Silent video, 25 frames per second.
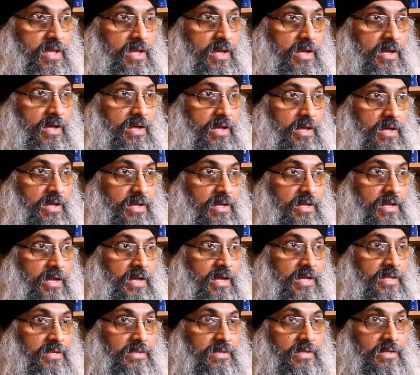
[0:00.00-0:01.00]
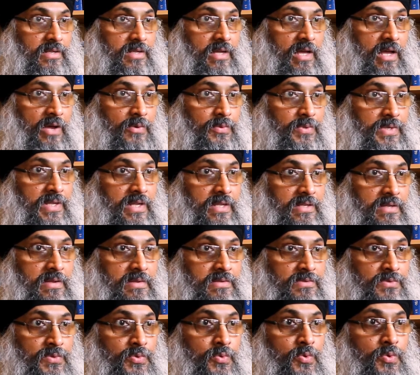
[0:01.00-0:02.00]
And how they
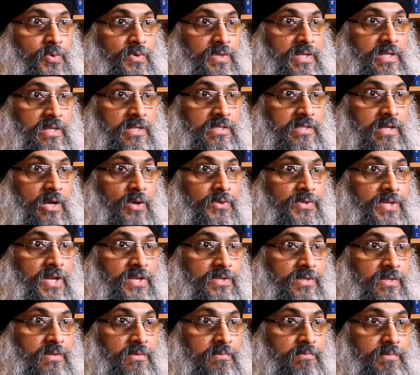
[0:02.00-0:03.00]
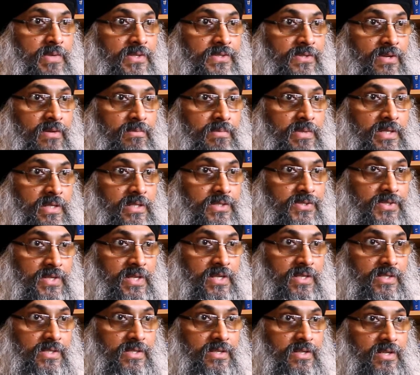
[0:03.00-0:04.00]
saw the South Asian Punjabi
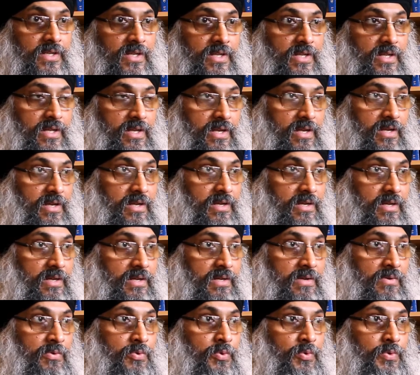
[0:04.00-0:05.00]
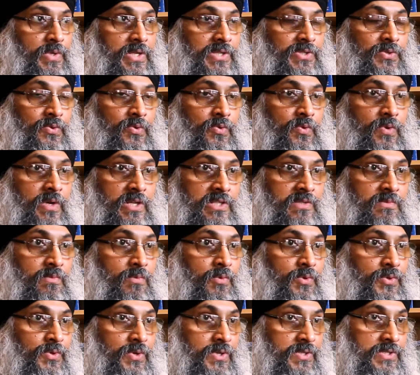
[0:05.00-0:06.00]
Sikhs, who they saw as
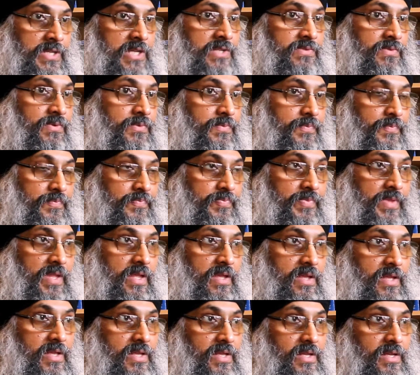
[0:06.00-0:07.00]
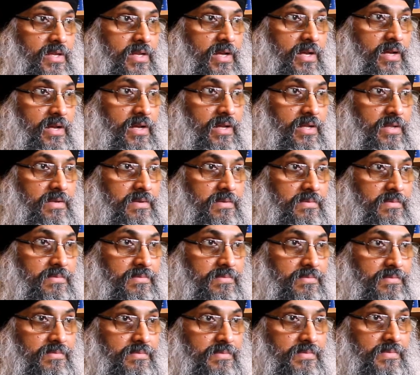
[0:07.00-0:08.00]
more successful.
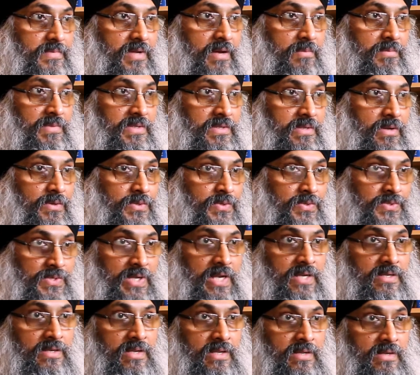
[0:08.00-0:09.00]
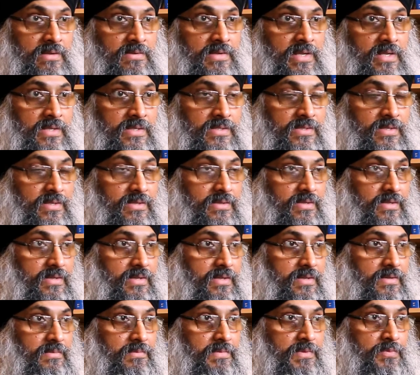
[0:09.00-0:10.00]
And those were sad days,
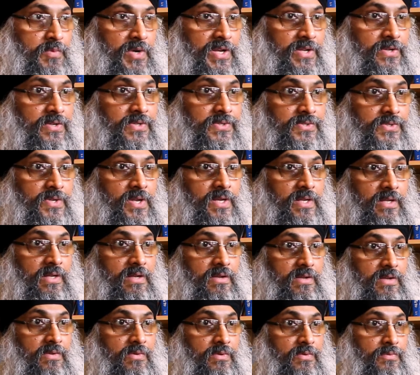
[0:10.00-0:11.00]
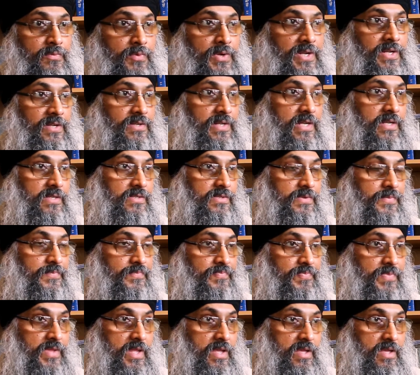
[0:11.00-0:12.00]
very concerning, worrying days.
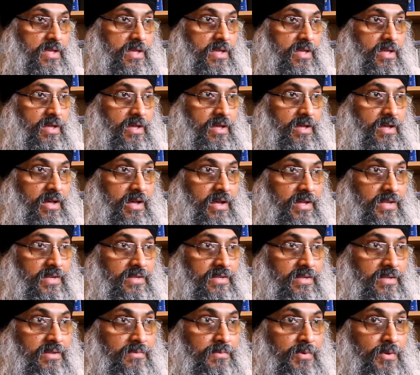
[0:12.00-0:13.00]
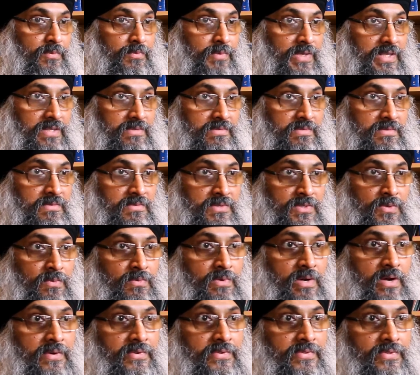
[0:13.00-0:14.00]
And but we
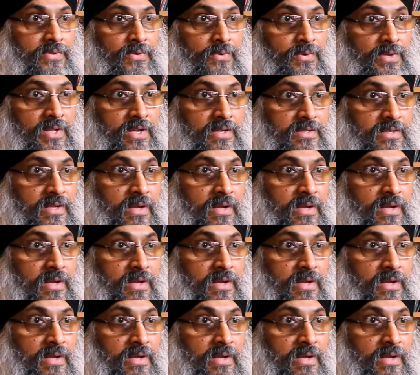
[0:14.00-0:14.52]
survived through that.